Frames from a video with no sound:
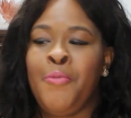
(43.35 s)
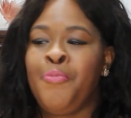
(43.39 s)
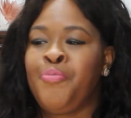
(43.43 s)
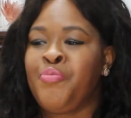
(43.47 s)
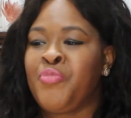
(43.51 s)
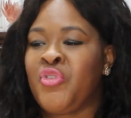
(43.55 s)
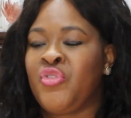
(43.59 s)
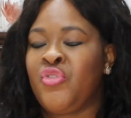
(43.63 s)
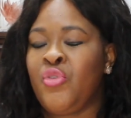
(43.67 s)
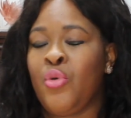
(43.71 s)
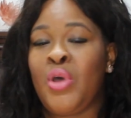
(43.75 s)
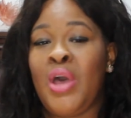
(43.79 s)

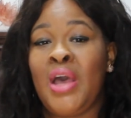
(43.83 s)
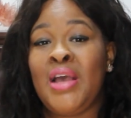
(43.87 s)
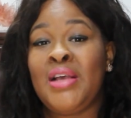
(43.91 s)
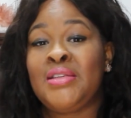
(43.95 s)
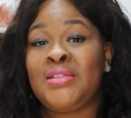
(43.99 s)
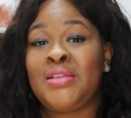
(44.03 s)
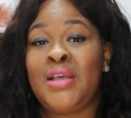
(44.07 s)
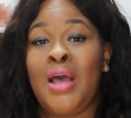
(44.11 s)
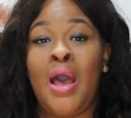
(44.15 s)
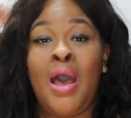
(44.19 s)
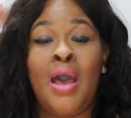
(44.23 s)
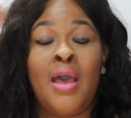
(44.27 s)
So
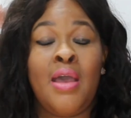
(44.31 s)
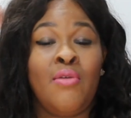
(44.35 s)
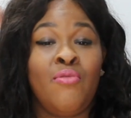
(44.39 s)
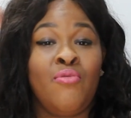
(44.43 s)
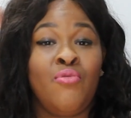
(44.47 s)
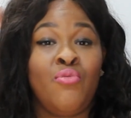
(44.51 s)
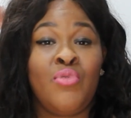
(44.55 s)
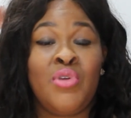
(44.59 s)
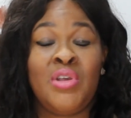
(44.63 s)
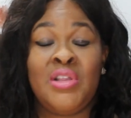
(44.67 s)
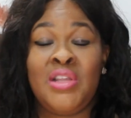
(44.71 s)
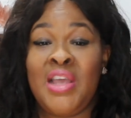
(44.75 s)
guys, I
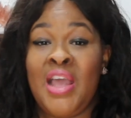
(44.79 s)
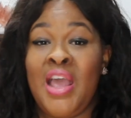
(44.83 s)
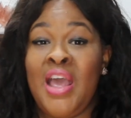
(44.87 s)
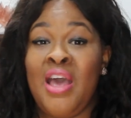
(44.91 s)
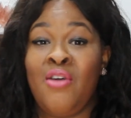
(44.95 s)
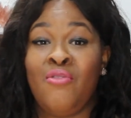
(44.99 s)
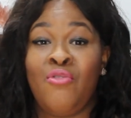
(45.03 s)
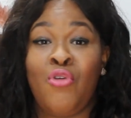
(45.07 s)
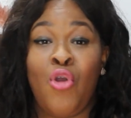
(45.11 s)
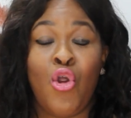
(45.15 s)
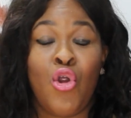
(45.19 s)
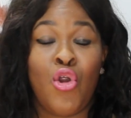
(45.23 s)
really
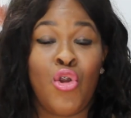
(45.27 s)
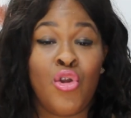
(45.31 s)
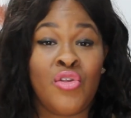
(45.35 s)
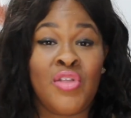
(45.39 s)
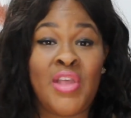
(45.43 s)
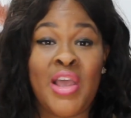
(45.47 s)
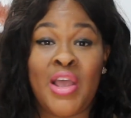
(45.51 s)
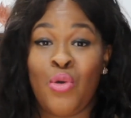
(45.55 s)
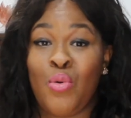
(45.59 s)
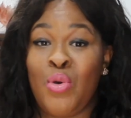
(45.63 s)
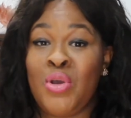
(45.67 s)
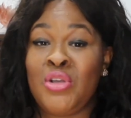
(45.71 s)
have heard
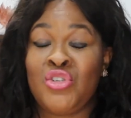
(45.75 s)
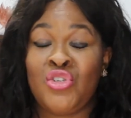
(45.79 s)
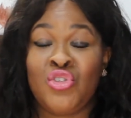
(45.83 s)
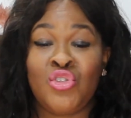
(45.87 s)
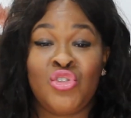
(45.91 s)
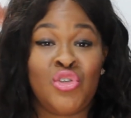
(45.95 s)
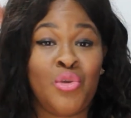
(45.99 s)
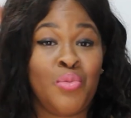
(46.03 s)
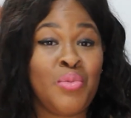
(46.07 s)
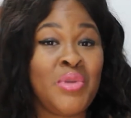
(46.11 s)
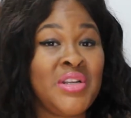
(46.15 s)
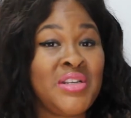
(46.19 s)
that question
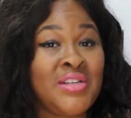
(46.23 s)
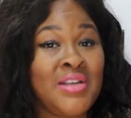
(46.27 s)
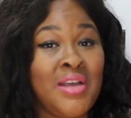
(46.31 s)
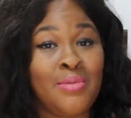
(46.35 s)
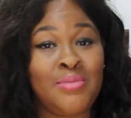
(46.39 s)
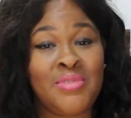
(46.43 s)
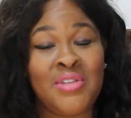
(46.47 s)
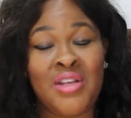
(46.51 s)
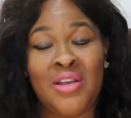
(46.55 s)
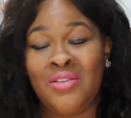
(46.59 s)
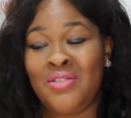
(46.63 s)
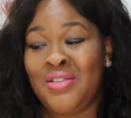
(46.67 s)
so many
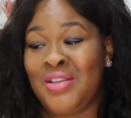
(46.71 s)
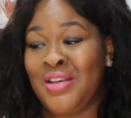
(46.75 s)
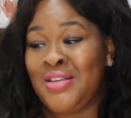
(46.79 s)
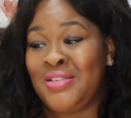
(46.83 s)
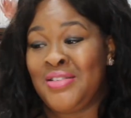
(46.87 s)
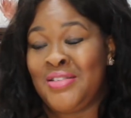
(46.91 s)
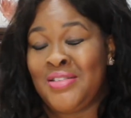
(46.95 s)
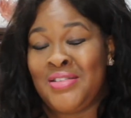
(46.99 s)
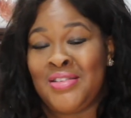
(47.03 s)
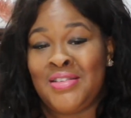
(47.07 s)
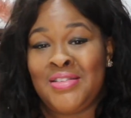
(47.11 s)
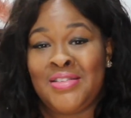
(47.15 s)
times now that I
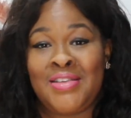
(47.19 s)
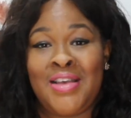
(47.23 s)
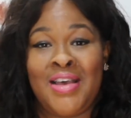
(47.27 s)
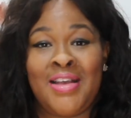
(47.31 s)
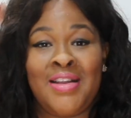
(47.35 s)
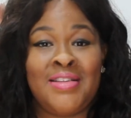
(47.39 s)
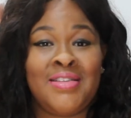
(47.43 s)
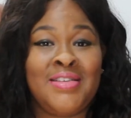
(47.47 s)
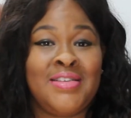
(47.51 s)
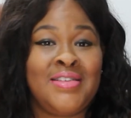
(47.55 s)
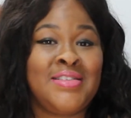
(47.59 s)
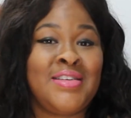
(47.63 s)
just
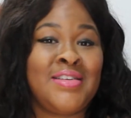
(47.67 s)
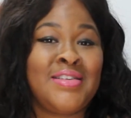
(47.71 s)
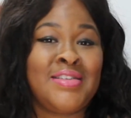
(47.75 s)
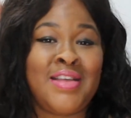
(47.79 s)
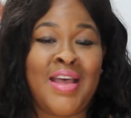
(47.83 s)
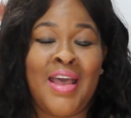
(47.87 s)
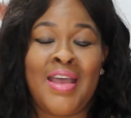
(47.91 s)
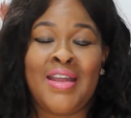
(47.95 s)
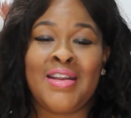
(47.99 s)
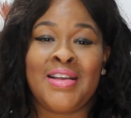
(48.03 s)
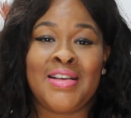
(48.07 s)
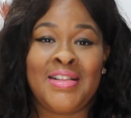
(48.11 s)
decided to
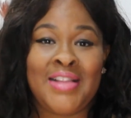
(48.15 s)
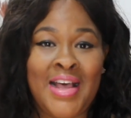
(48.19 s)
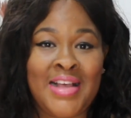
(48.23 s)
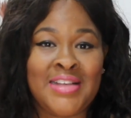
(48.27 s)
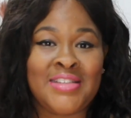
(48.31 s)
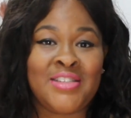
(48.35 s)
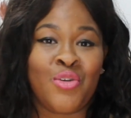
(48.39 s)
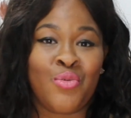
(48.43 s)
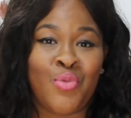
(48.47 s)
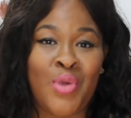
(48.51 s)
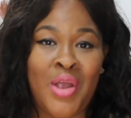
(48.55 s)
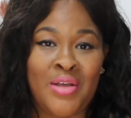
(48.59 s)
design a
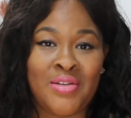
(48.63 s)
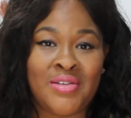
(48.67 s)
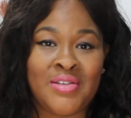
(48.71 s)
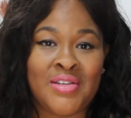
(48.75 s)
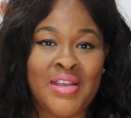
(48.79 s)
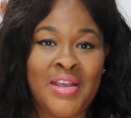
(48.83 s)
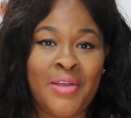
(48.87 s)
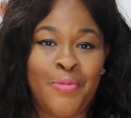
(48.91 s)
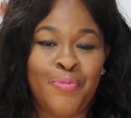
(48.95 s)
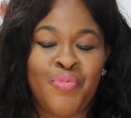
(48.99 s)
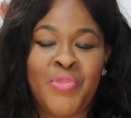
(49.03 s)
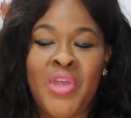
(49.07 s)
class around
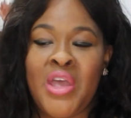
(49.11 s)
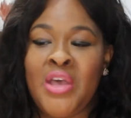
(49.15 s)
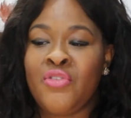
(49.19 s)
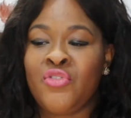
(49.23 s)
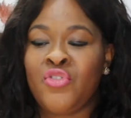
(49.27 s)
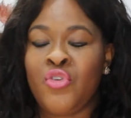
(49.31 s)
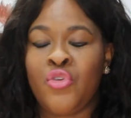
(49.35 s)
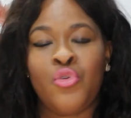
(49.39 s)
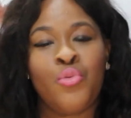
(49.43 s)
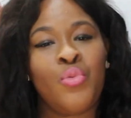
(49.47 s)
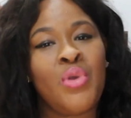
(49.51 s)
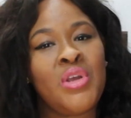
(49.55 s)
it.
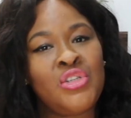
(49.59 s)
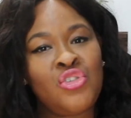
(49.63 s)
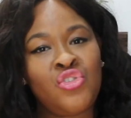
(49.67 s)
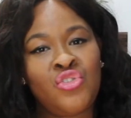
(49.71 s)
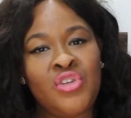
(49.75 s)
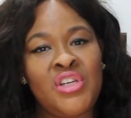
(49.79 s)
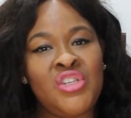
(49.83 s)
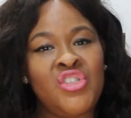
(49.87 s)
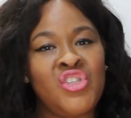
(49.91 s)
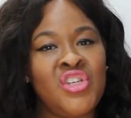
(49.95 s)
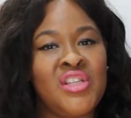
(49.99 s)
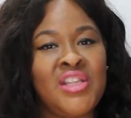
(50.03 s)
So the
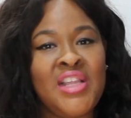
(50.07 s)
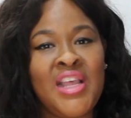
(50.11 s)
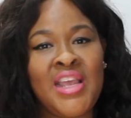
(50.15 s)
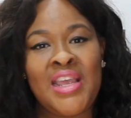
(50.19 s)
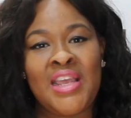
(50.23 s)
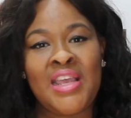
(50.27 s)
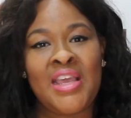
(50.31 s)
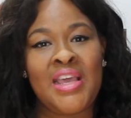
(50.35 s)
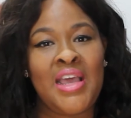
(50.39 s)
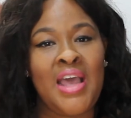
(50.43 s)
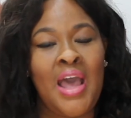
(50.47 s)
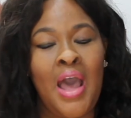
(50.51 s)
registration
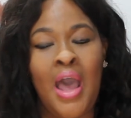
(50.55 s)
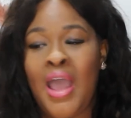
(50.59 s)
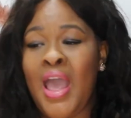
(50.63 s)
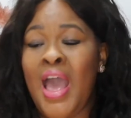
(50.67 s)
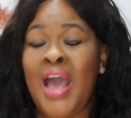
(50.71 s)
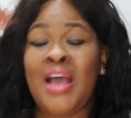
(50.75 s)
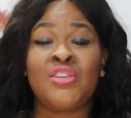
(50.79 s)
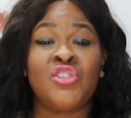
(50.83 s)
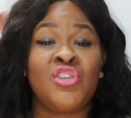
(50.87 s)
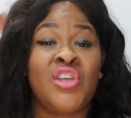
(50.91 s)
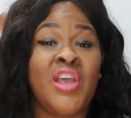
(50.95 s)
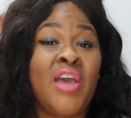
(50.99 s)
link, I
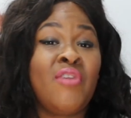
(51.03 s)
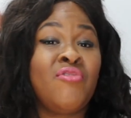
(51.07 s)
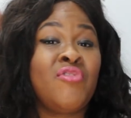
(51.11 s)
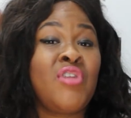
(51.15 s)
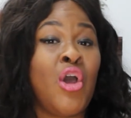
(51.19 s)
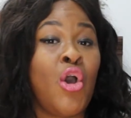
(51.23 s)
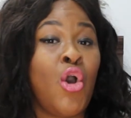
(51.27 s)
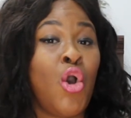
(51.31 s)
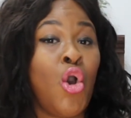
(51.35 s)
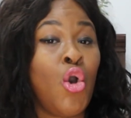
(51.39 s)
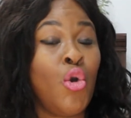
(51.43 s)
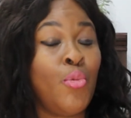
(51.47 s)
actually have
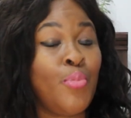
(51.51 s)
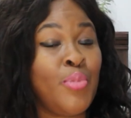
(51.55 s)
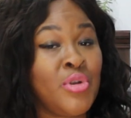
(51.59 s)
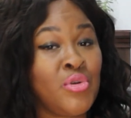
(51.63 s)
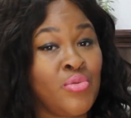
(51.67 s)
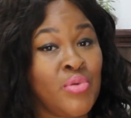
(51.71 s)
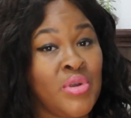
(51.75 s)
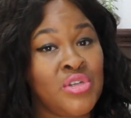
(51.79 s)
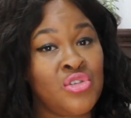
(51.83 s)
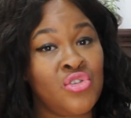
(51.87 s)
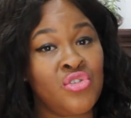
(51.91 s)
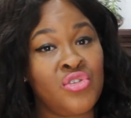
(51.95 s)
not opened
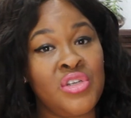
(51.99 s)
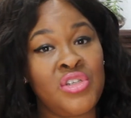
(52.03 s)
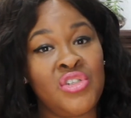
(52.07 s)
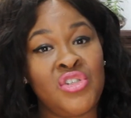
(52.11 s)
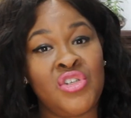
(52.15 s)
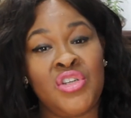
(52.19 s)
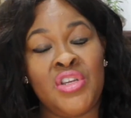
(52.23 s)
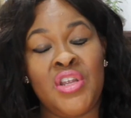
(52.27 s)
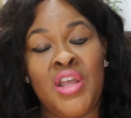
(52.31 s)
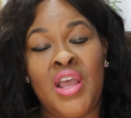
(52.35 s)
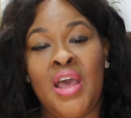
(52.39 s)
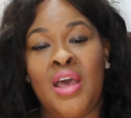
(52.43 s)

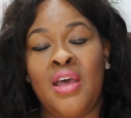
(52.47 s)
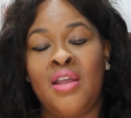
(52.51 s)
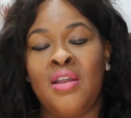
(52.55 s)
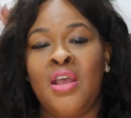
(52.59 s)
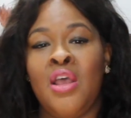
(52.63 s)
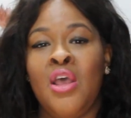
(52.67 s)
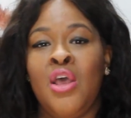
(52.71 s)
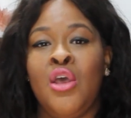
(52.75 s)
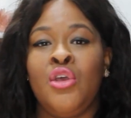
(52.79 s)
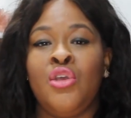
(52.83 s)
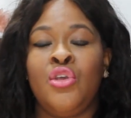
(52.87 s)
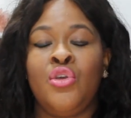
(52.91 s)
registration yet.
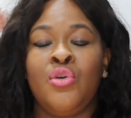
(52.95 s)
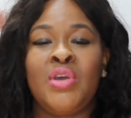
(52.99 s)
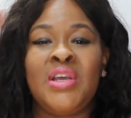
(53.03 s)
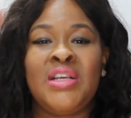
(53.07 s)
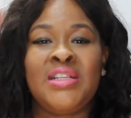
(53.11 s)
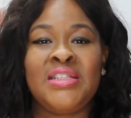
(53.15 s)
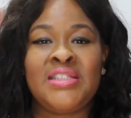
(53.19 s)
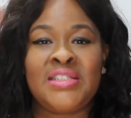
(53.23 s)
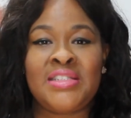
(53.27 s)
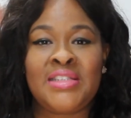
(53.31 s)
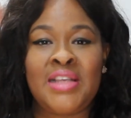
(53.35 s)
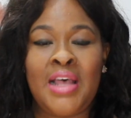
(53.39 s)
You
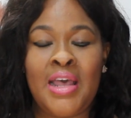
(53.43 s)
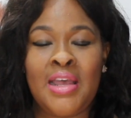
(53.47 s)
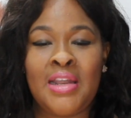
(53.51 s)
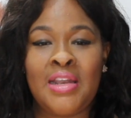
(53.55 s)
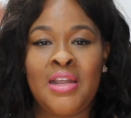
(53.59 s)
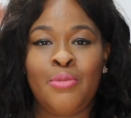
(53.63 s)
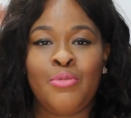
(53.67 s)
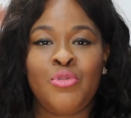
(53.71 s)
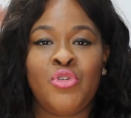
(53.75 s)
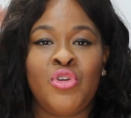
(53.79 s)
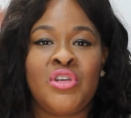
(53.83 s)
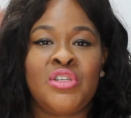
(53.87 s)
can sign
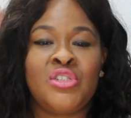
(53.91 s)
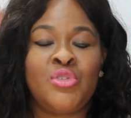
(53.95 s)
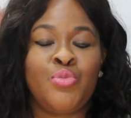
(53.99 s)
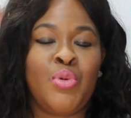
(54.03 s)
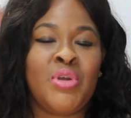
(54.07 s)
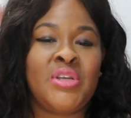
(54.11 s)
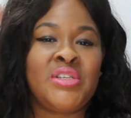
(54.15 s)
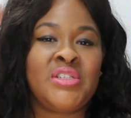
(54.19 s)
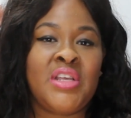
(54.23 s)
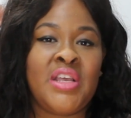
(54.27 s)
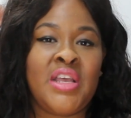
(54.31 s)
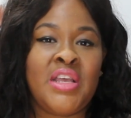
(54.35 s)
up to
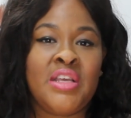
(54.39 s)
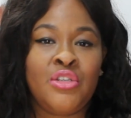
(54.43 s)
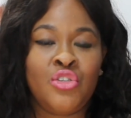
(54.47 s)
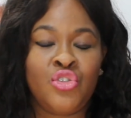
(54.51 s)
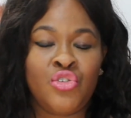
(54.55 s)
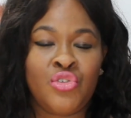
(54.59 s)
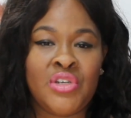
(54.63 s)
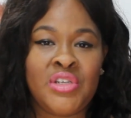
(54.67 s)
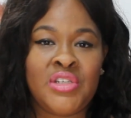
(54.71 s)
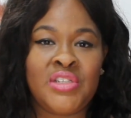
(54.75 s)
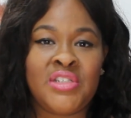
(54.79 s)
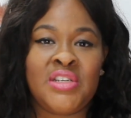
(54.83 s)
express
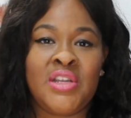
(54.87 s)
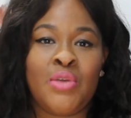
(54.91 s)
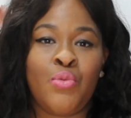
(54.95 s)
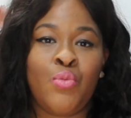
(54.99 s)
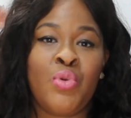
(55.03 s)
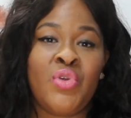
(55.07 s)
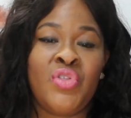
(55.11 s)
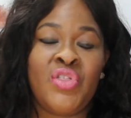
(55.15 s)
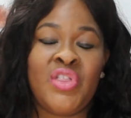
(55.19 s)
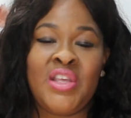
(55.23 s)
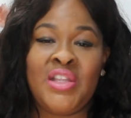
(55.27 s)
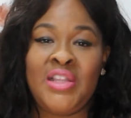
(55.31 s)
interest
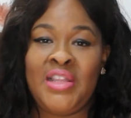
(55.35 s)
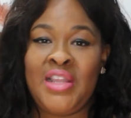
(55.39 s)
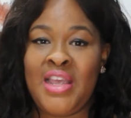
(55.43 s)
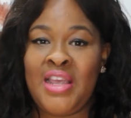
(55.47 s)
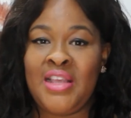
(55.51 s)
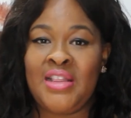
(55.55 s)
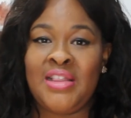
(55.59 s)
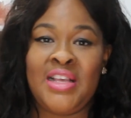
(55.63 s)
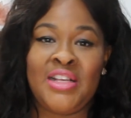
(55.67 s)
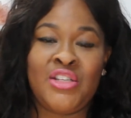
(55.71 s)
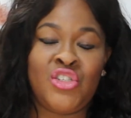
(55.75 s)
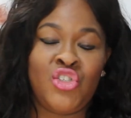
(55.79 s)
with the
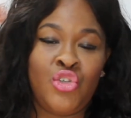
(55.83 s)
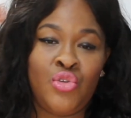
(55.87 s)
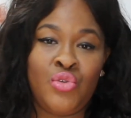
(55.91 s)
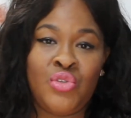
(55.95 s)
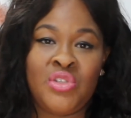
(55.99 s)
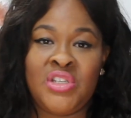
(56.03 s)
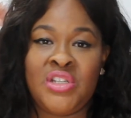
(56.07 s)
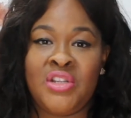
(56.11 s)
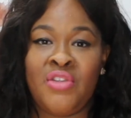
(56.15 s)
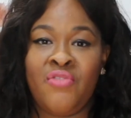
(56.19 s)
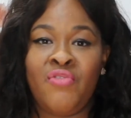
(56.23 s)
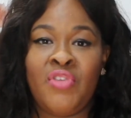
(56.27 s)
link that's
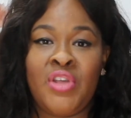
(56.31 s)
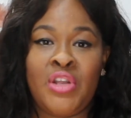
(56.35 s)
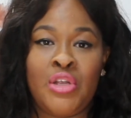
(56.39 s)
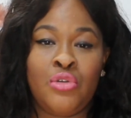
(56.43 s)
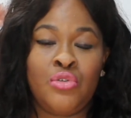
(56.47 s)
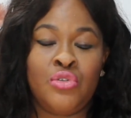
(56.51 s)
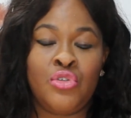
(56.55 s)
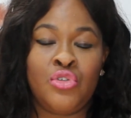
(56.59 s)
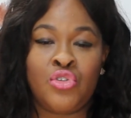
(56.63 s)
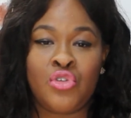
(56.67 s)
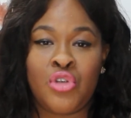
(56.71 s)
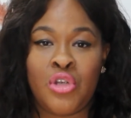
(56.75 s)
used in the video
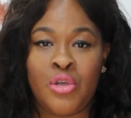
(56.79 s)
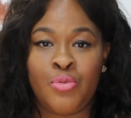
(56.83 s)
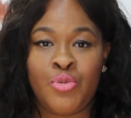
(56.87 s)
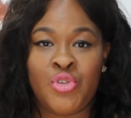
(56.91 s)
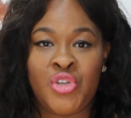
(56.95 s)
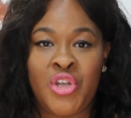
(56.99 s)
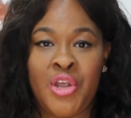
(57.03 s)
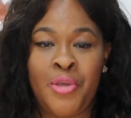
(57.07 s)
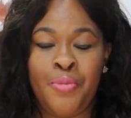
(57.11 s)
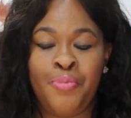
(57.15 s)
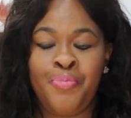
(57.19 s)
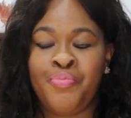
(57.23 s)

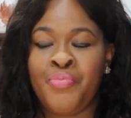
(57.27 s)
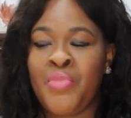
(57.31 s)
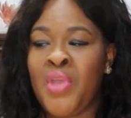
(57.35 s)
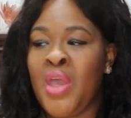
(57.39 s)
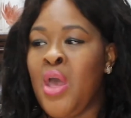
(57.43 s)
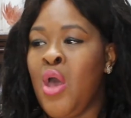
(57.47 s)
description.